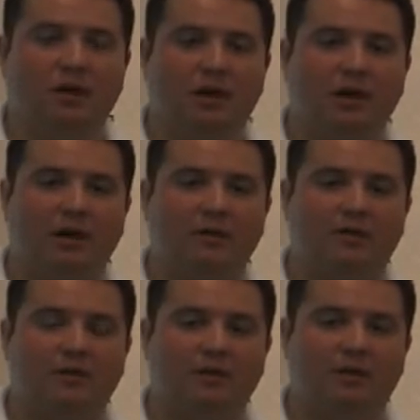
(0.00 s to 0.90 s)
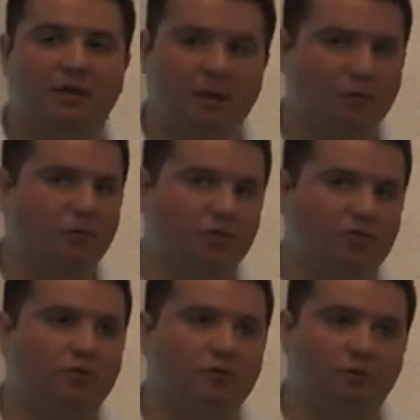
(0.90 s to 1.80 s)
and kiwi, which
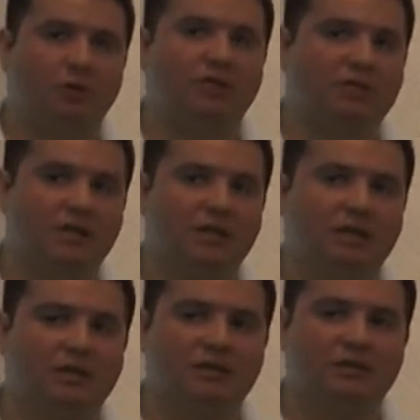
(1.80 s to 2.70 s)
is also quite acidic,